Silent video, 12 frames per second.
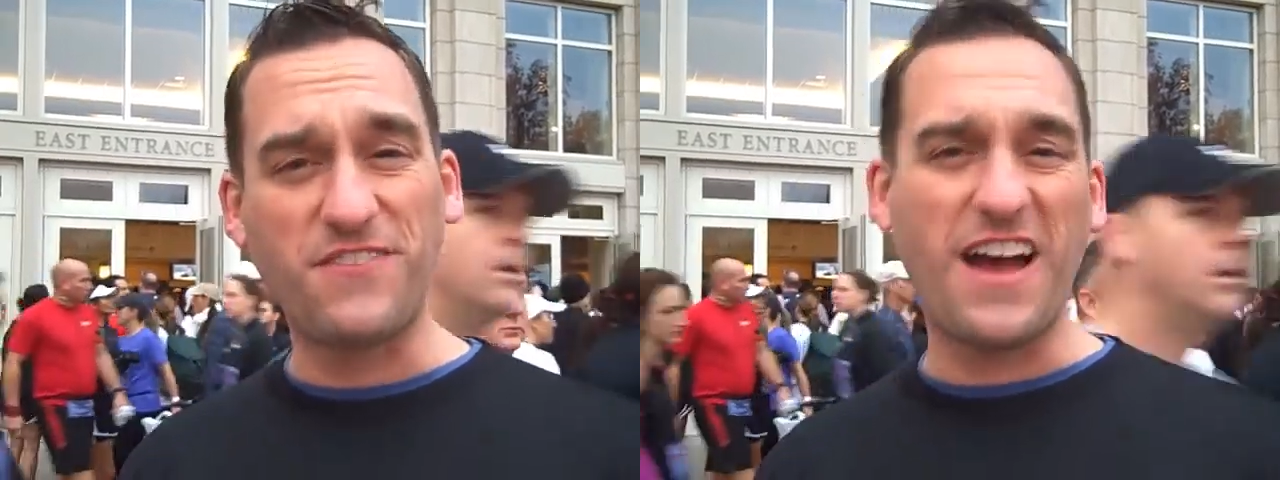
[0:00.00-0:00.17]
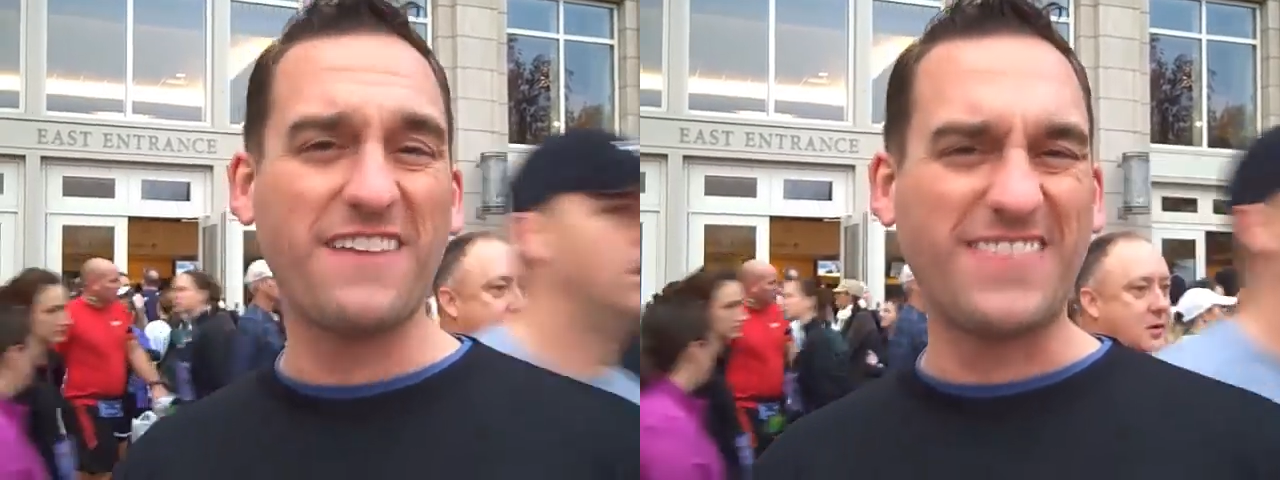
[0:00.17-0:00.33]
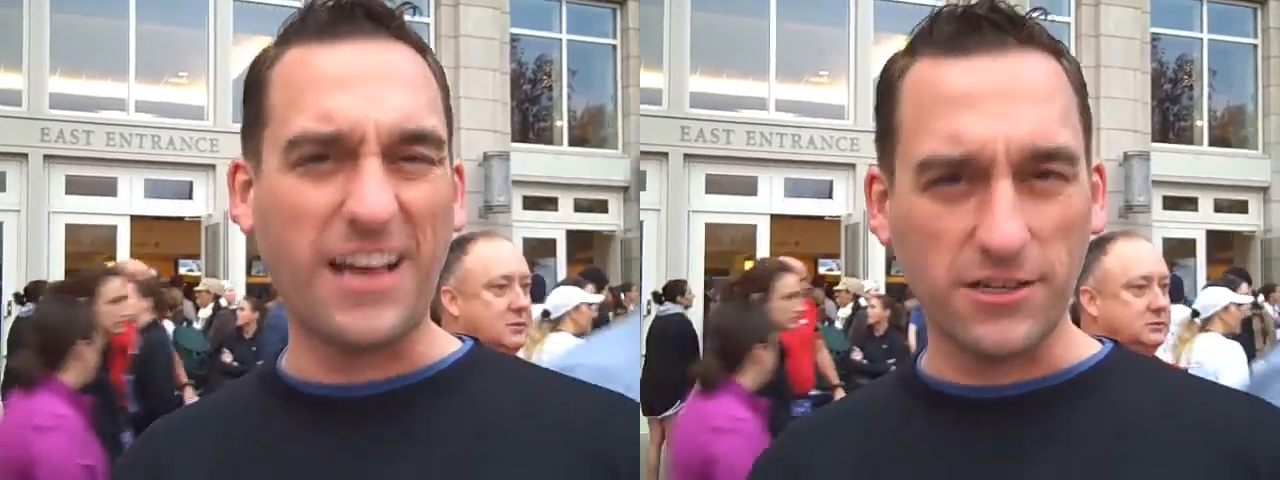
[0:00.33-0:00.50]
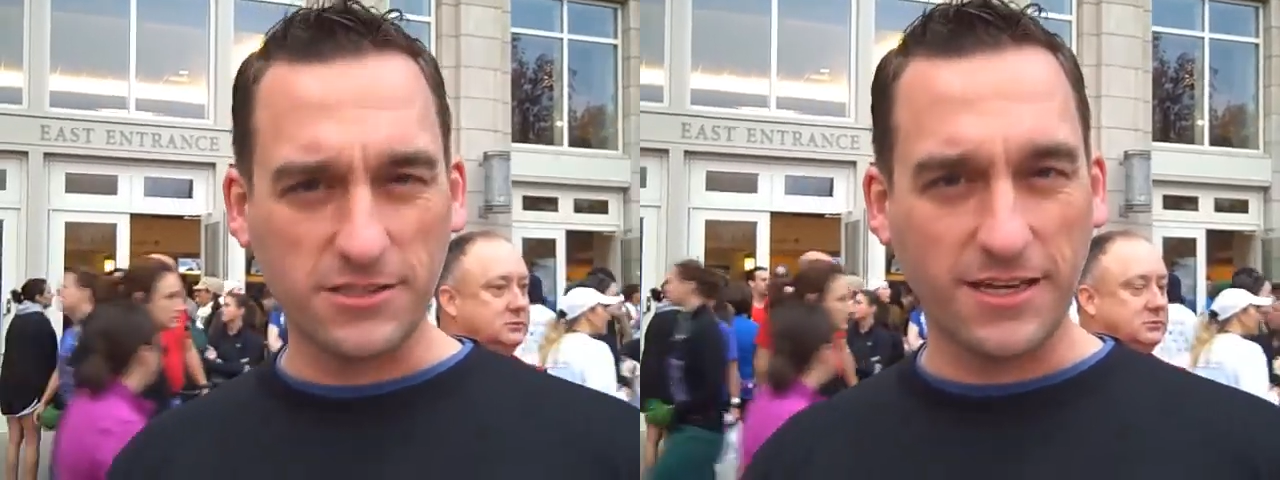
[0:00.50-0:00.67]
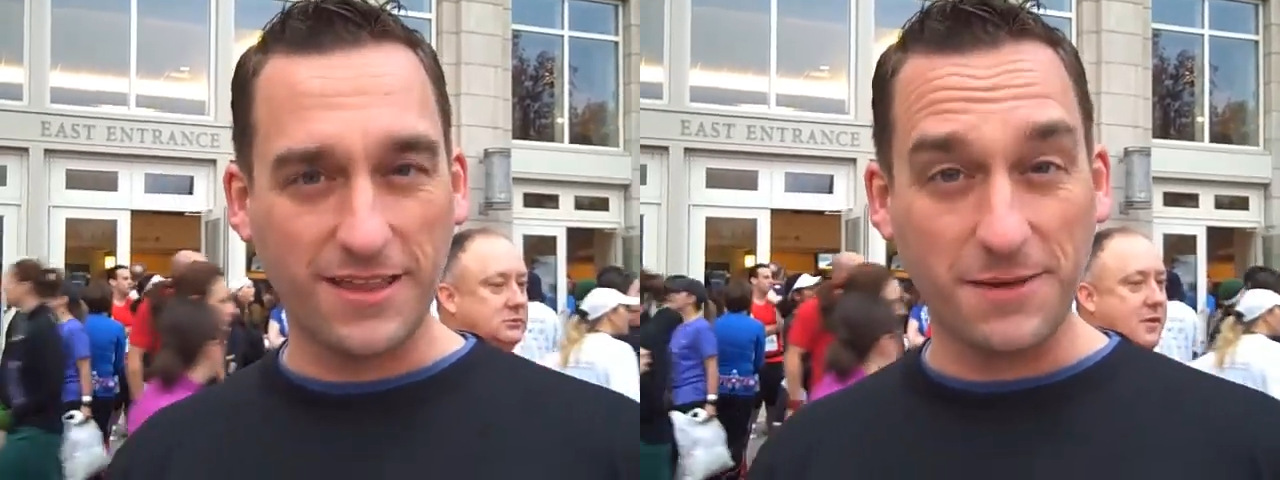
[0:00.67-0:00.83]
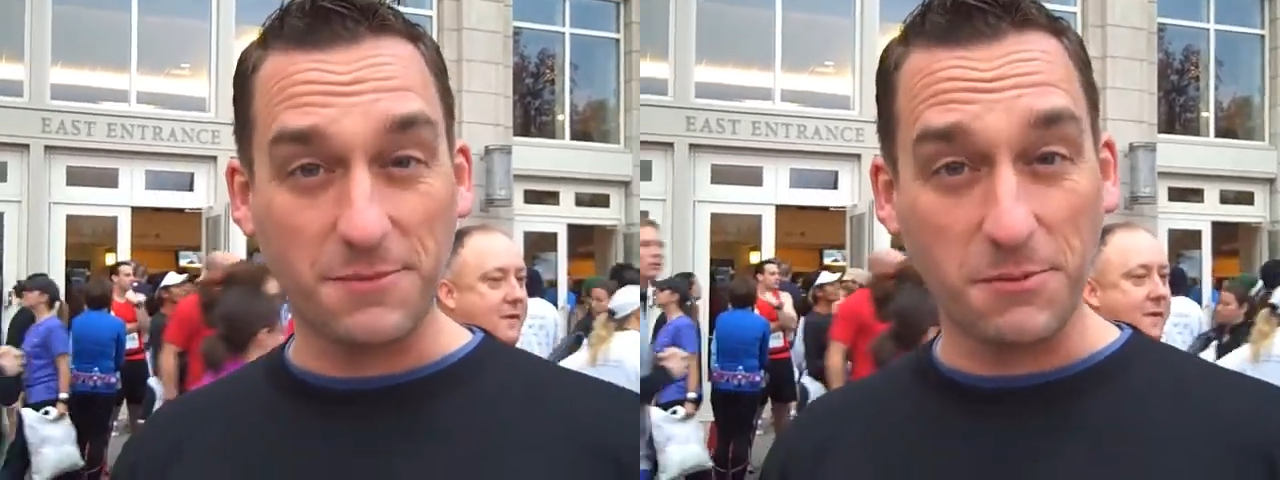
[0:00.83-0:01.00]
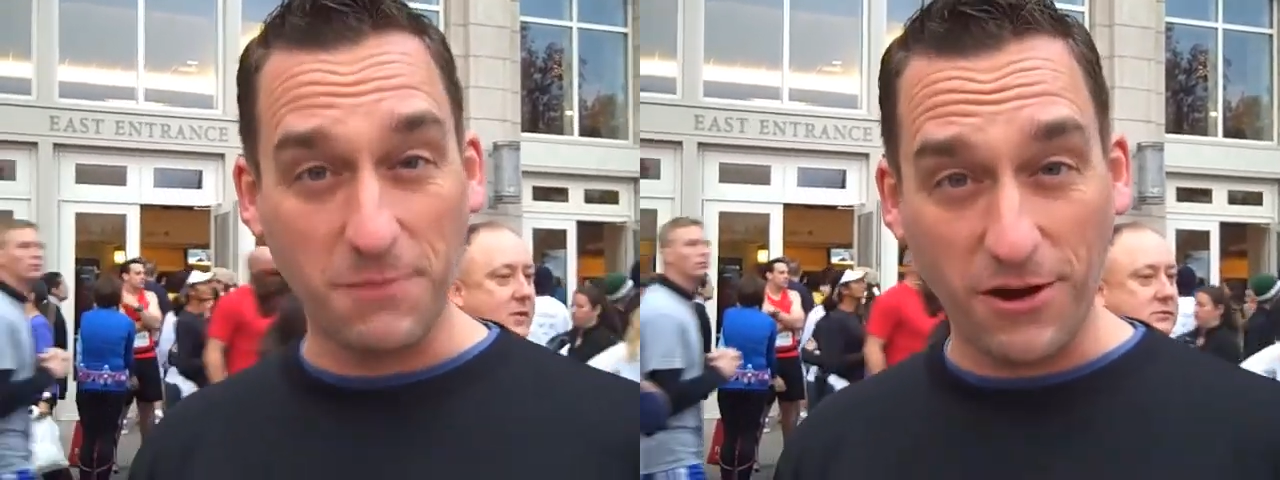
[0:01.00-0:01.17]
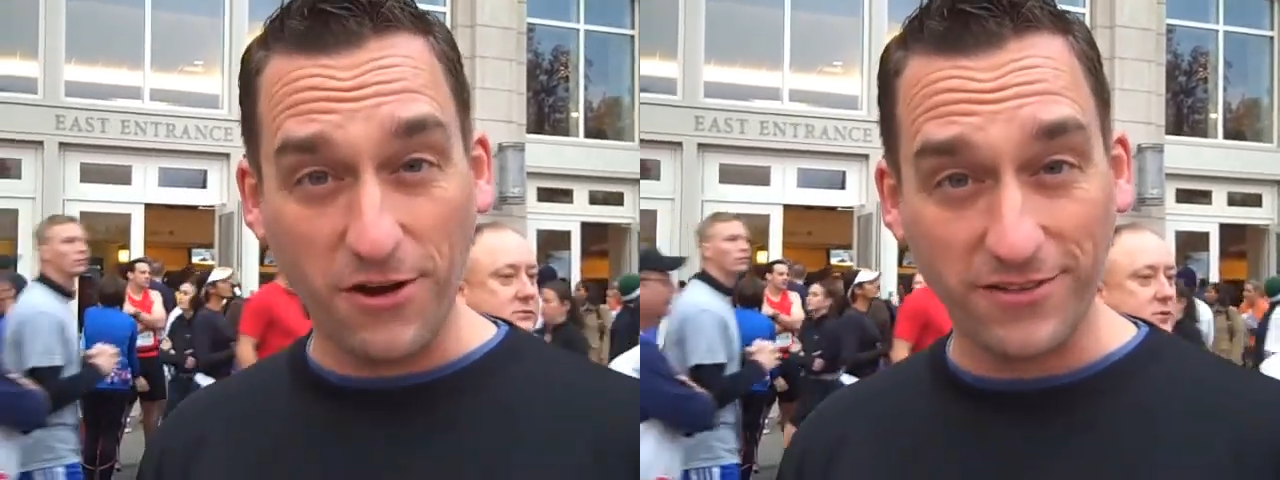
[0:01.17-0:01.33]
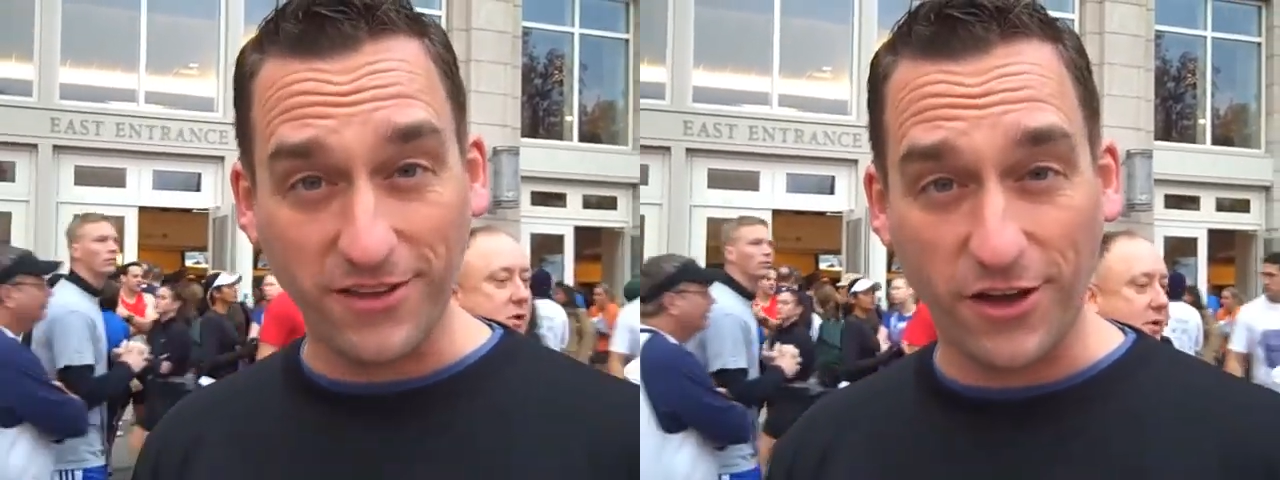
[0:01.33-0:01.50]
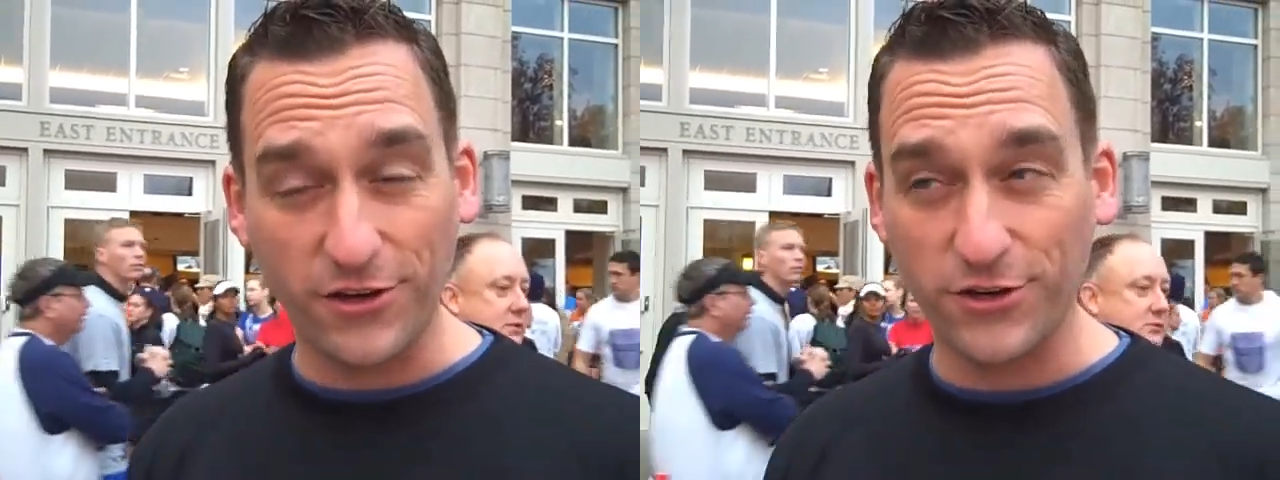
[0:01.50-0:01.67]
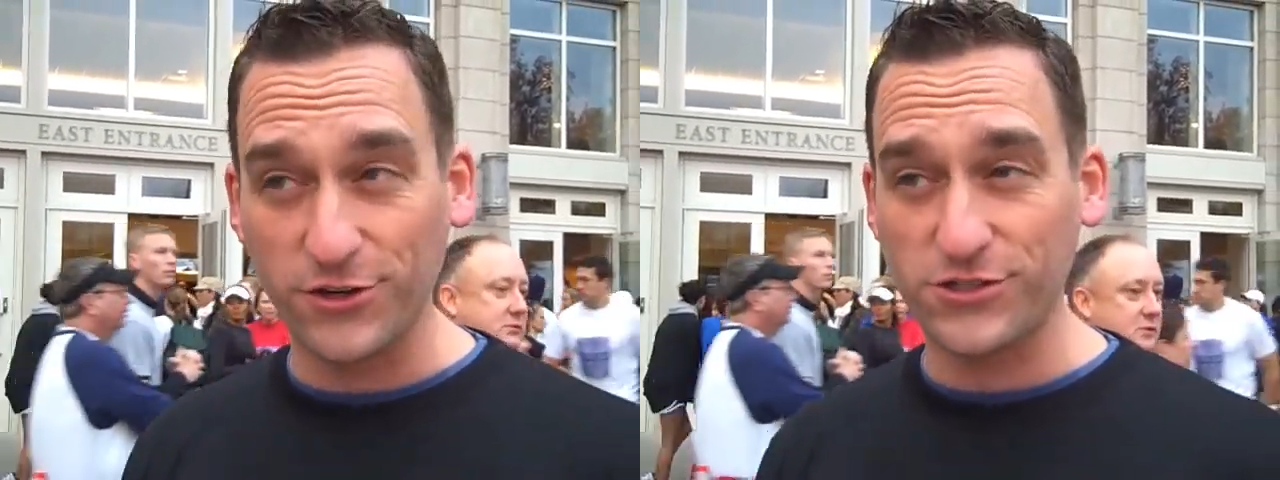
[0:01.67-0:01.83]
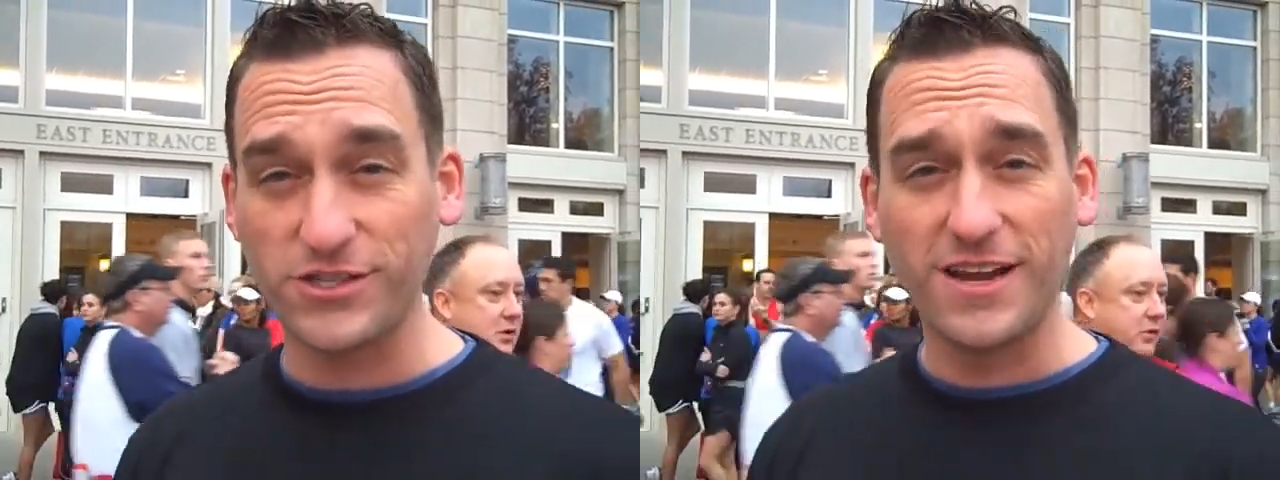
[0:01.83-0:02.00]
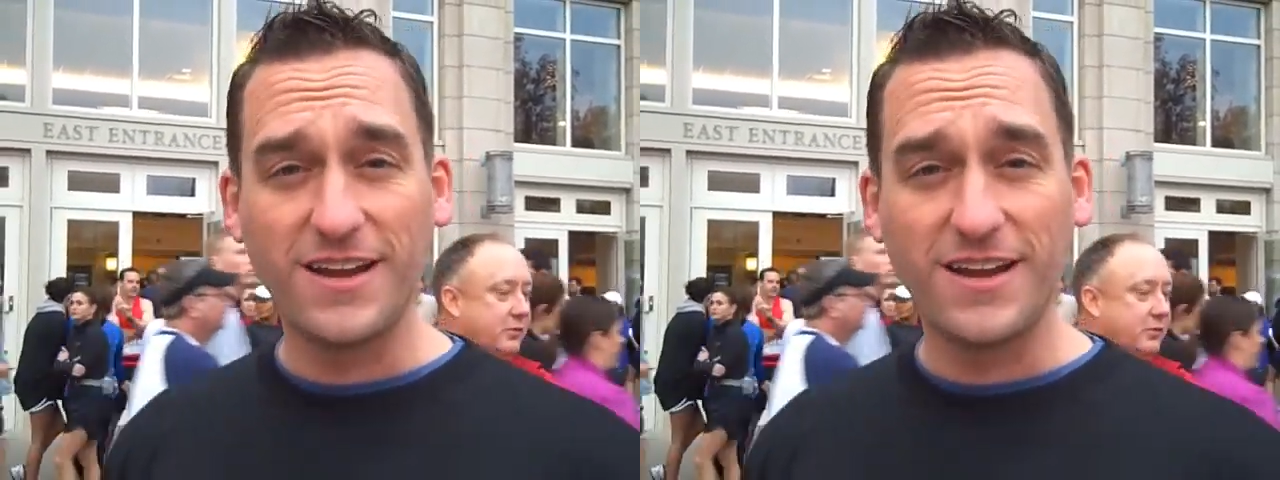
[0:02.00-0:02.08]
5,000 of them are marathoners,